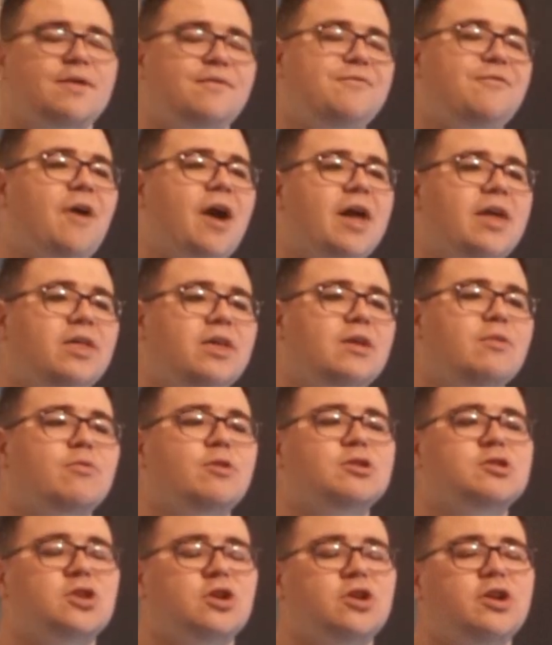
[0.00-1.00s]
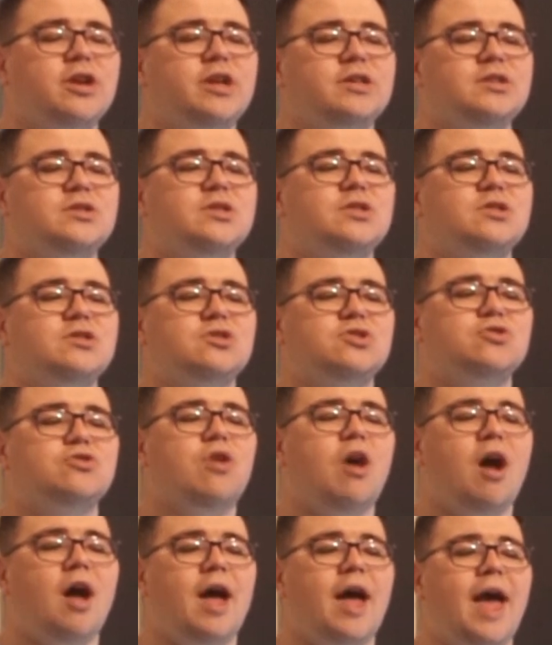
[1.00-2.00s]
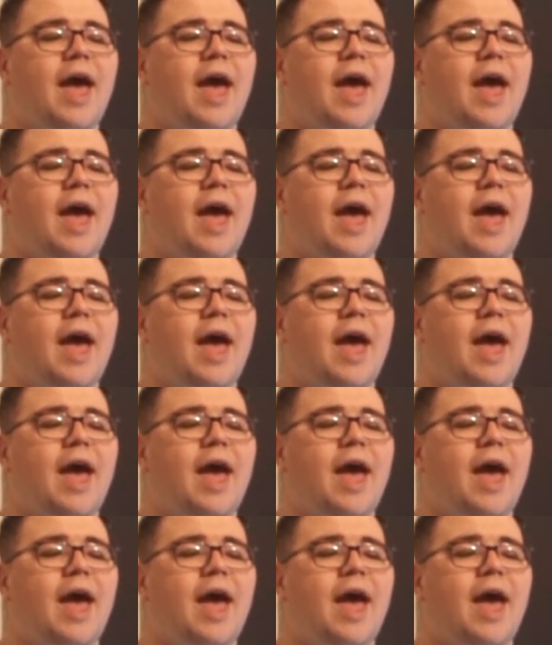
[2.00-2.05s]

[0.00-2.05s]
finally returning to the Straw